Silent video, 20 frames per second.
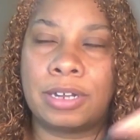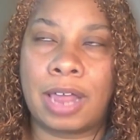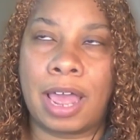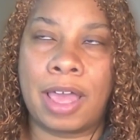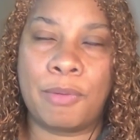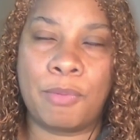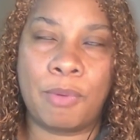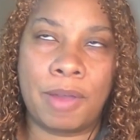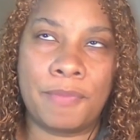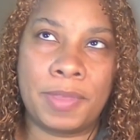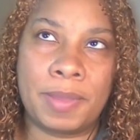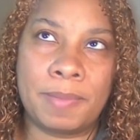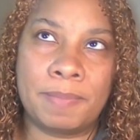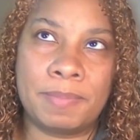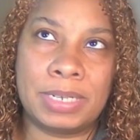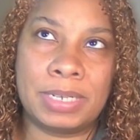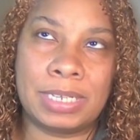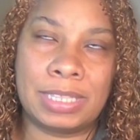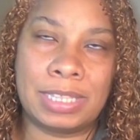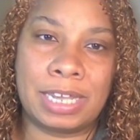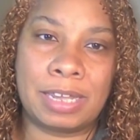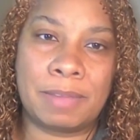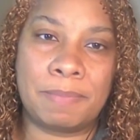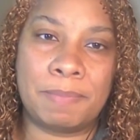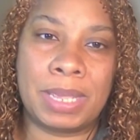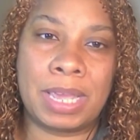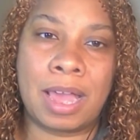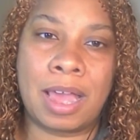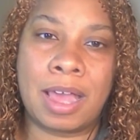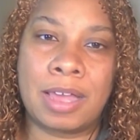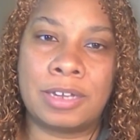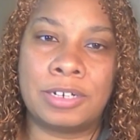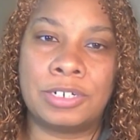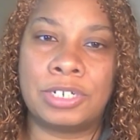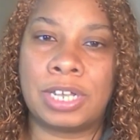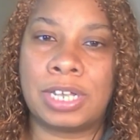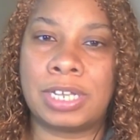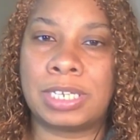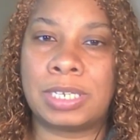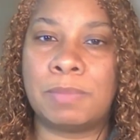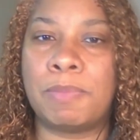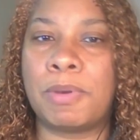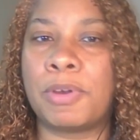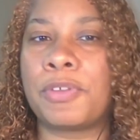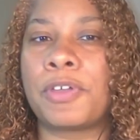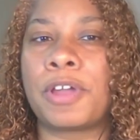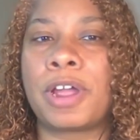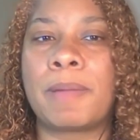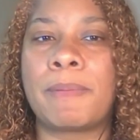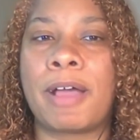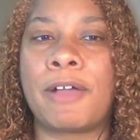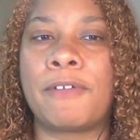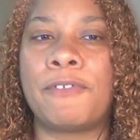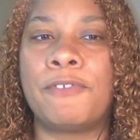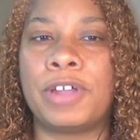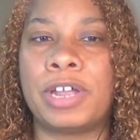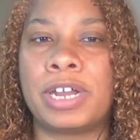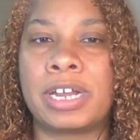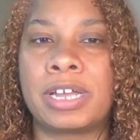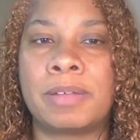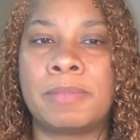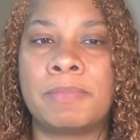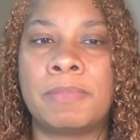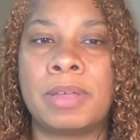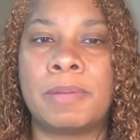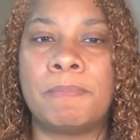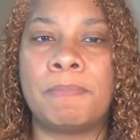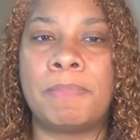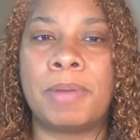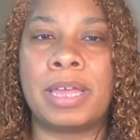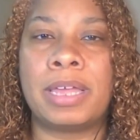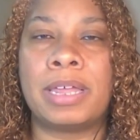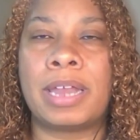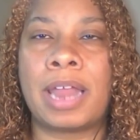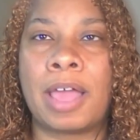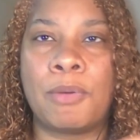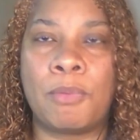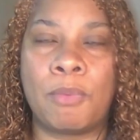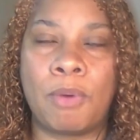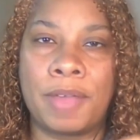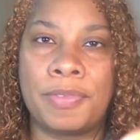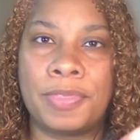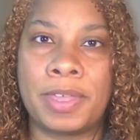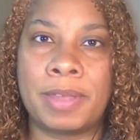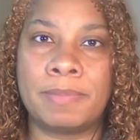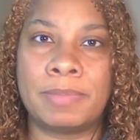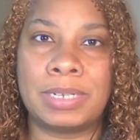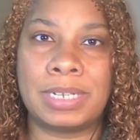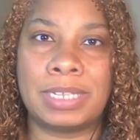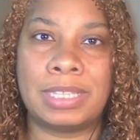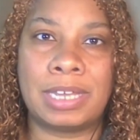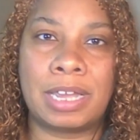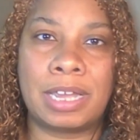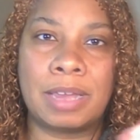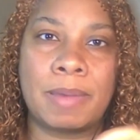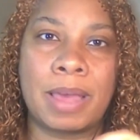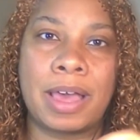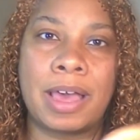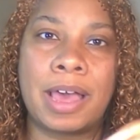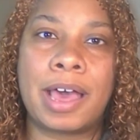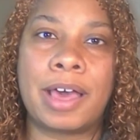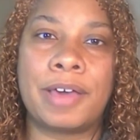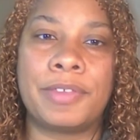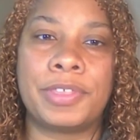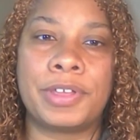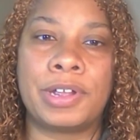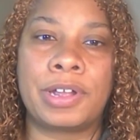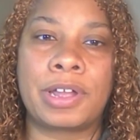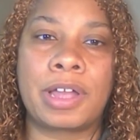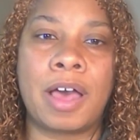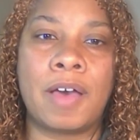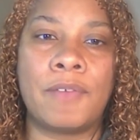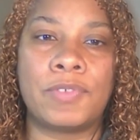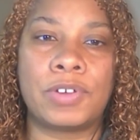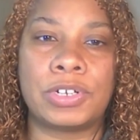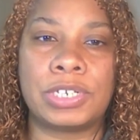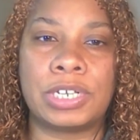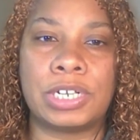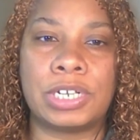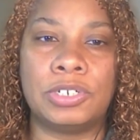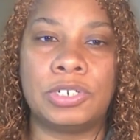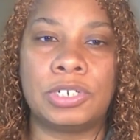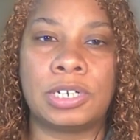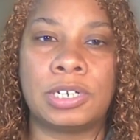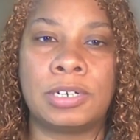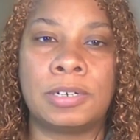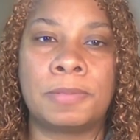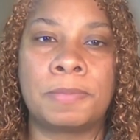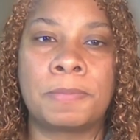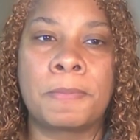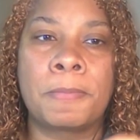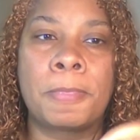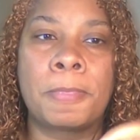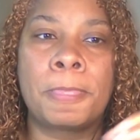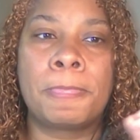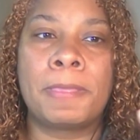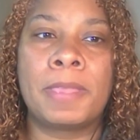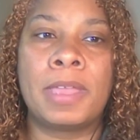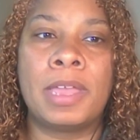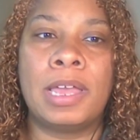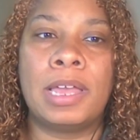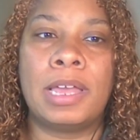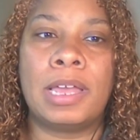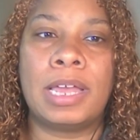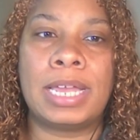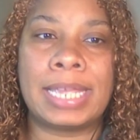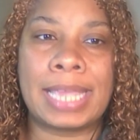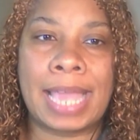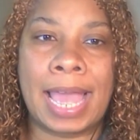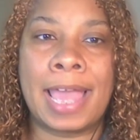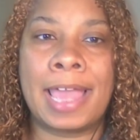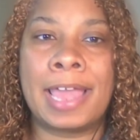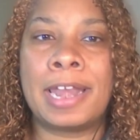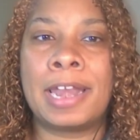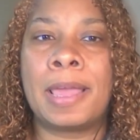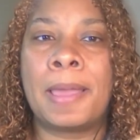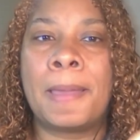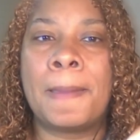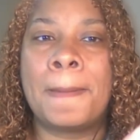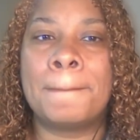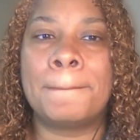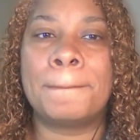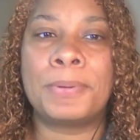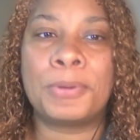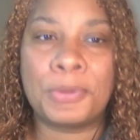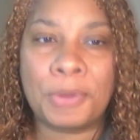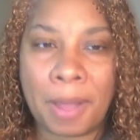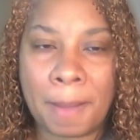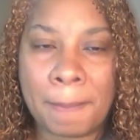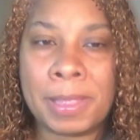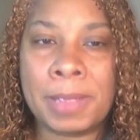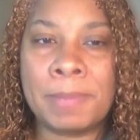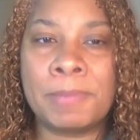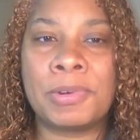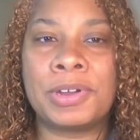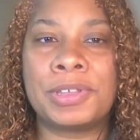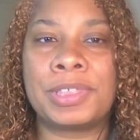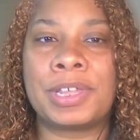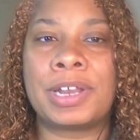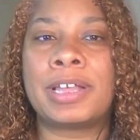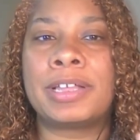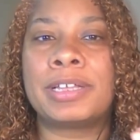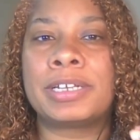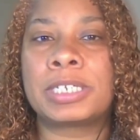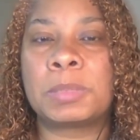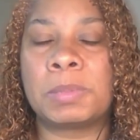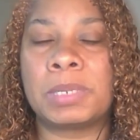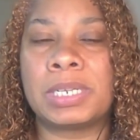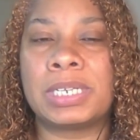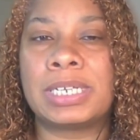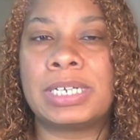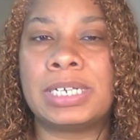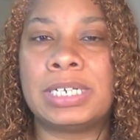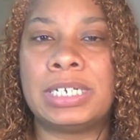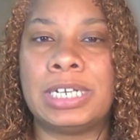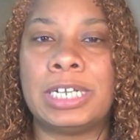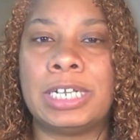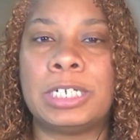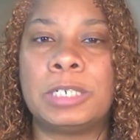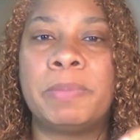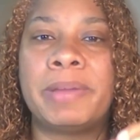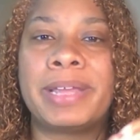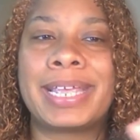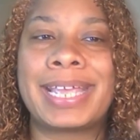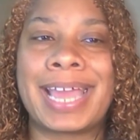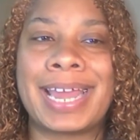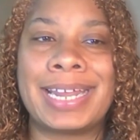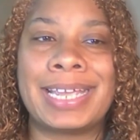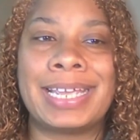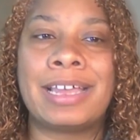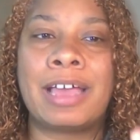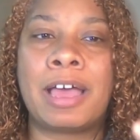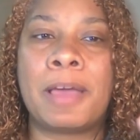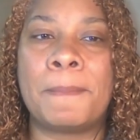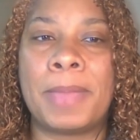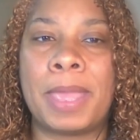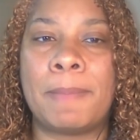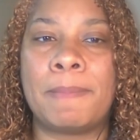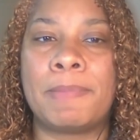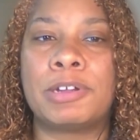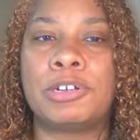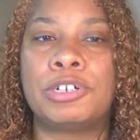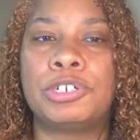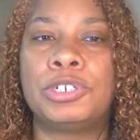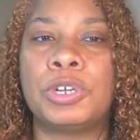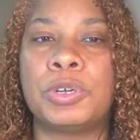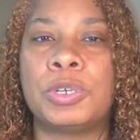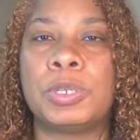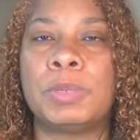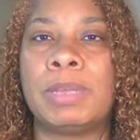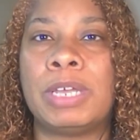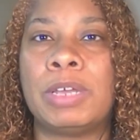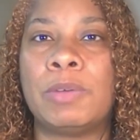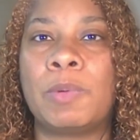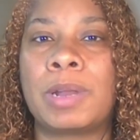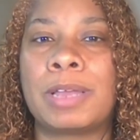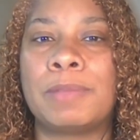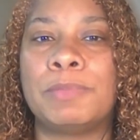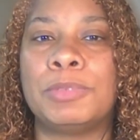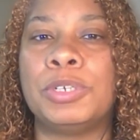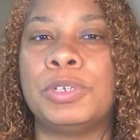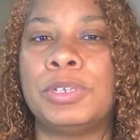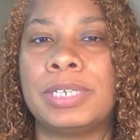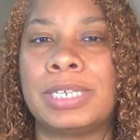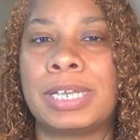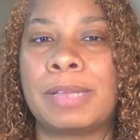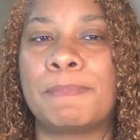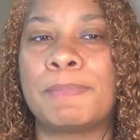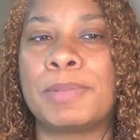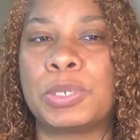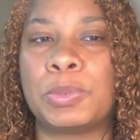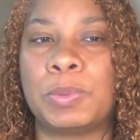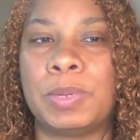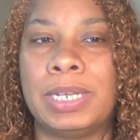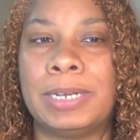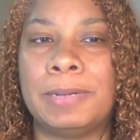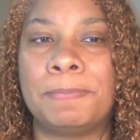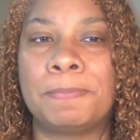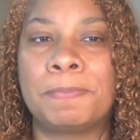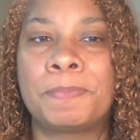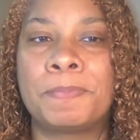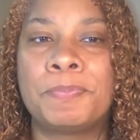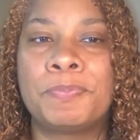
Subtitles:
I want them to think beyond just both are about freedom, but I want them to think about how they're in conversation. Again, probably more than I'll explicitly teach, but getting it on paper shows me what I'm choosing between.